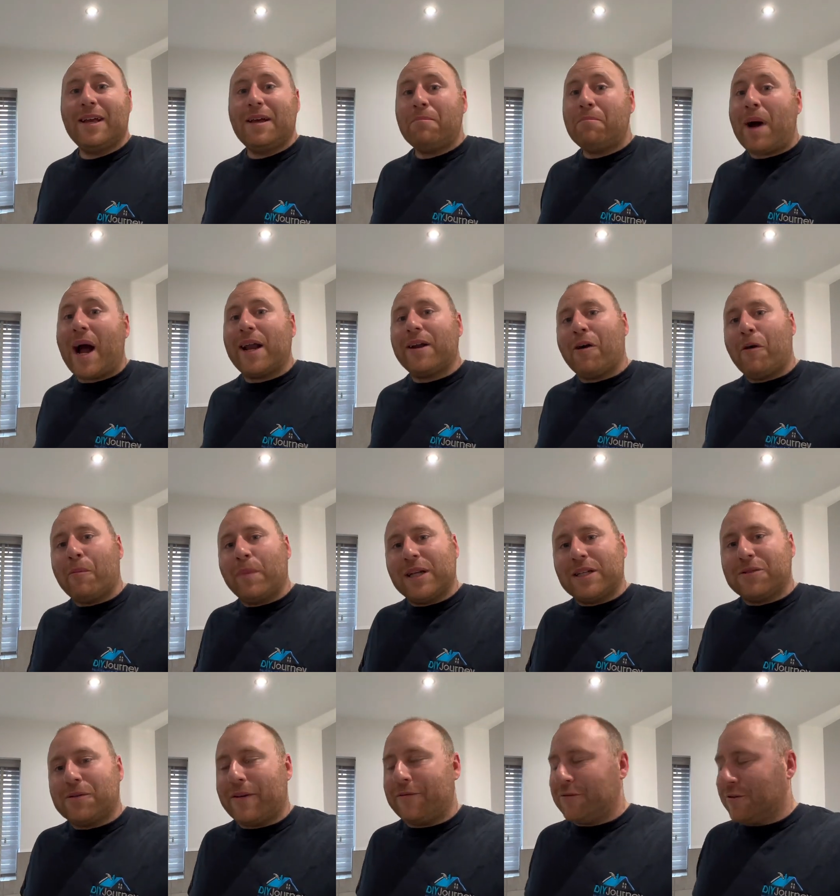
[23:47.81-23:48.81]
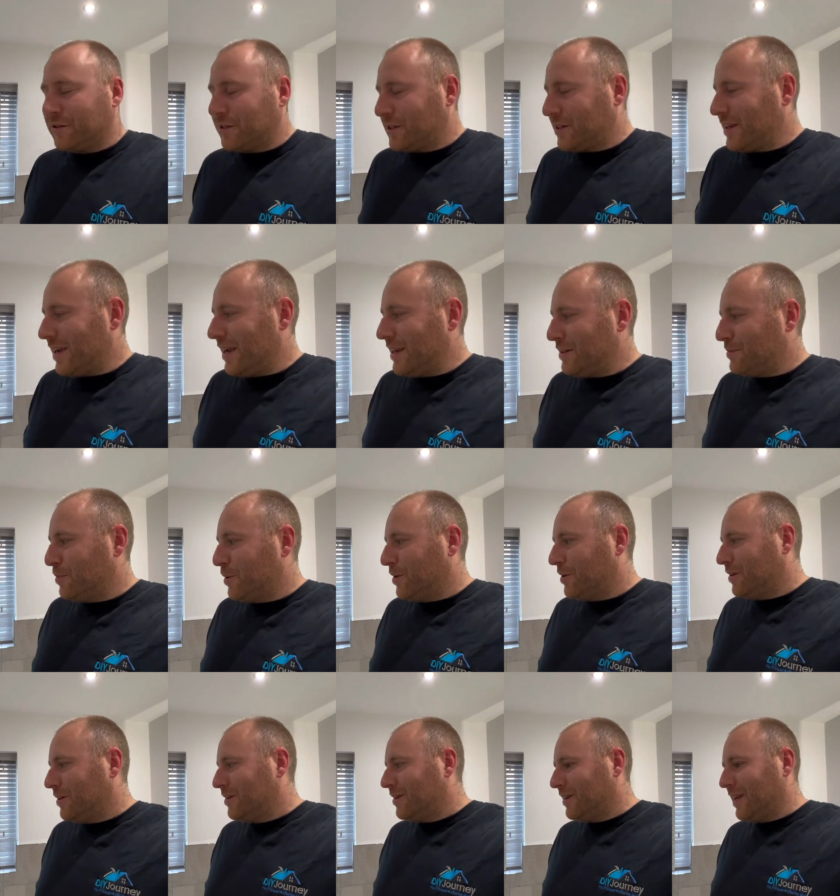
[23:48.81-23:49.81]
Might not be to everyone's taste,
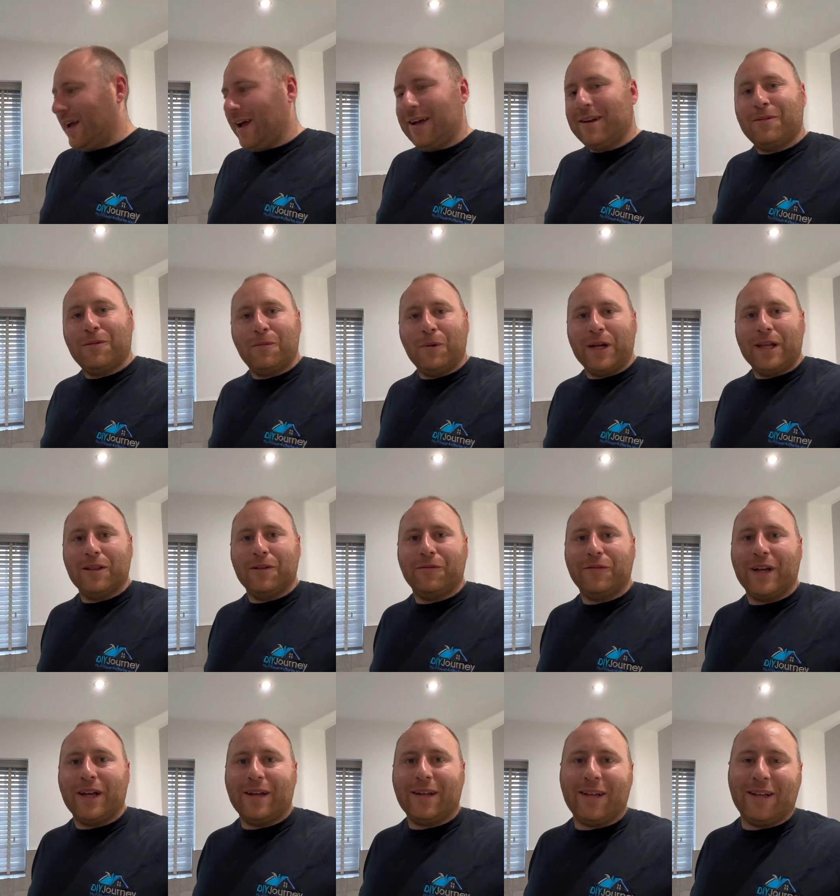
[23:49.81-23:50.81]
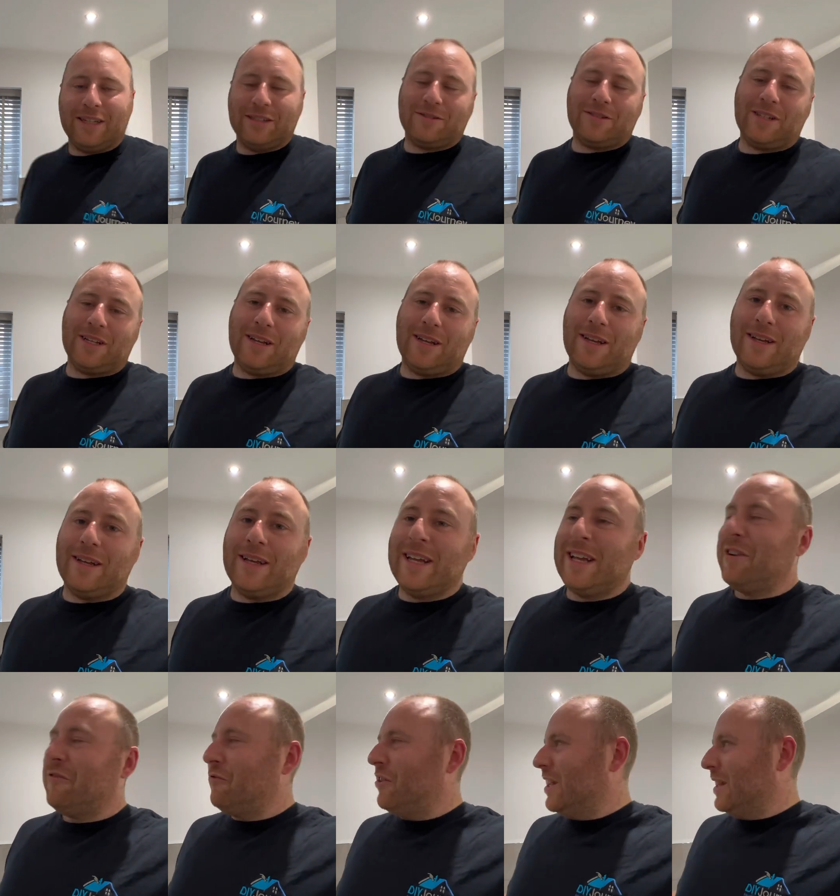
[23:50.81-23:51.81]
but yeah, we love it. It's uh,
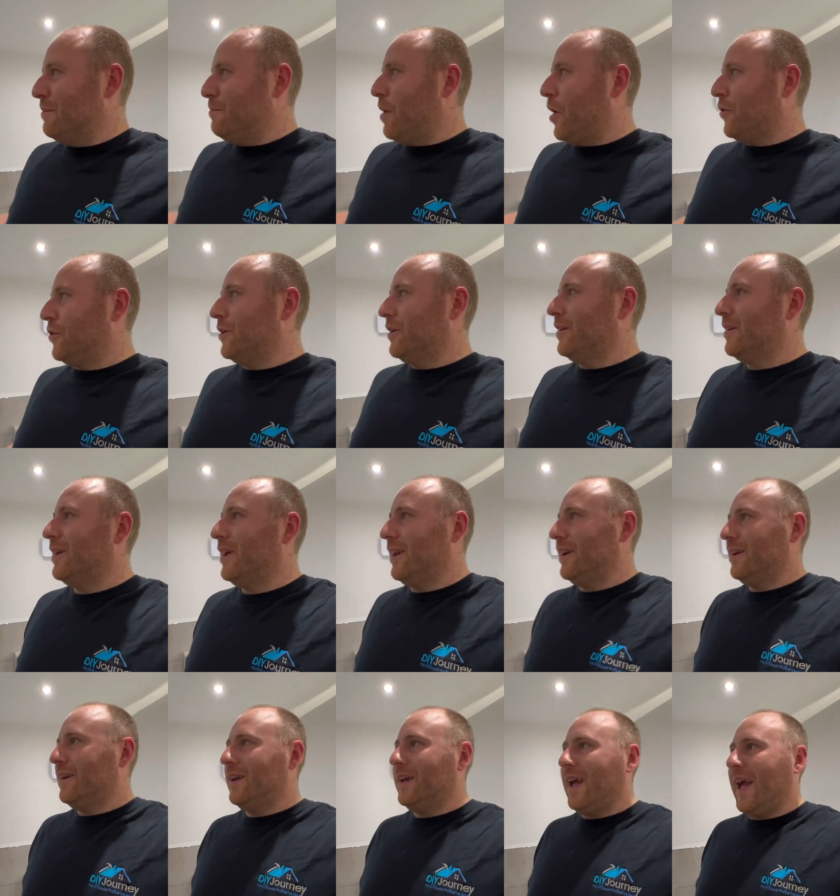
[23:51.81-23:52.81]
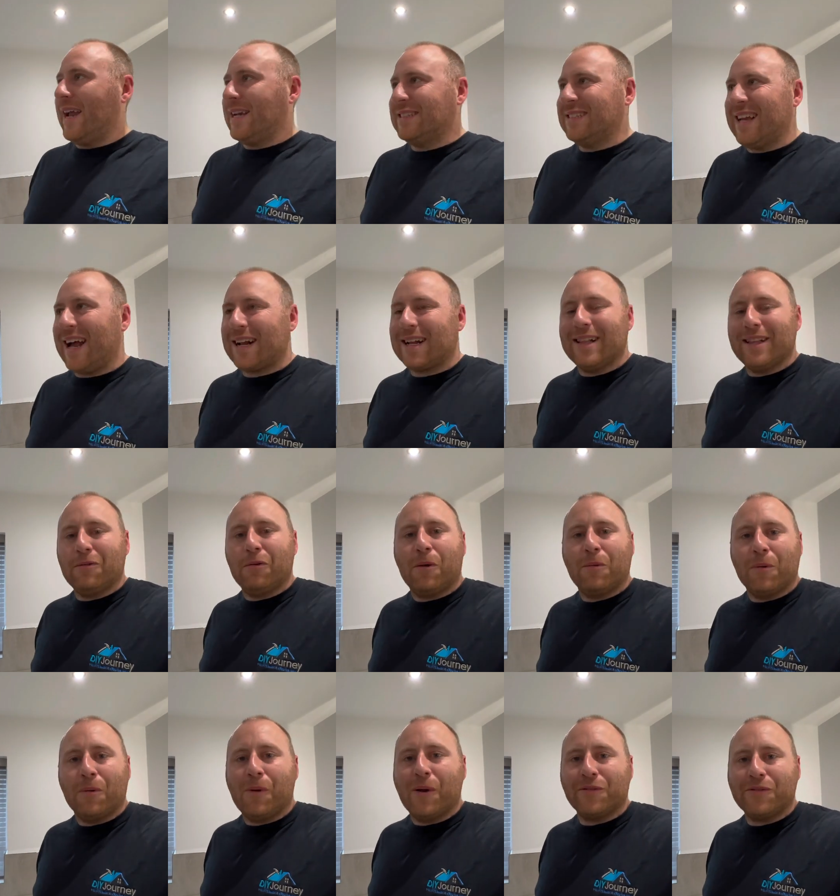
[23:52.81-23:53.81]
really modern and uh, exactly what
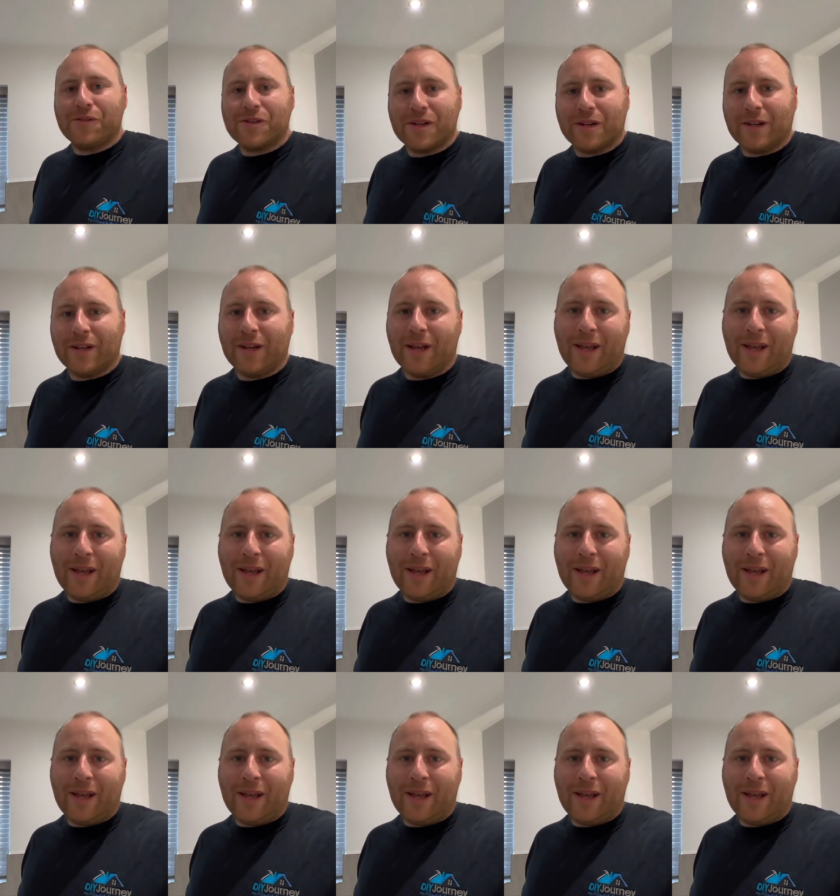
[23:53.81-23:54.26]
we wanted